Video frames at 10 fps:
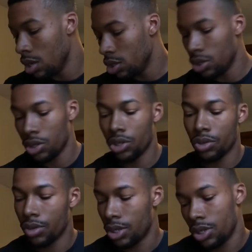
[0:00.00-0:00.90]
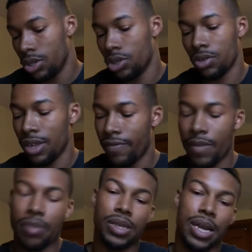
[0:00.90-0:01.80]
as soon as you leave
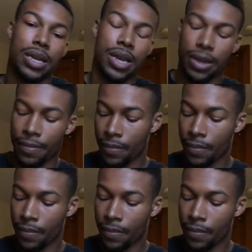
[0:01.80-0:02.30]
Meps that day.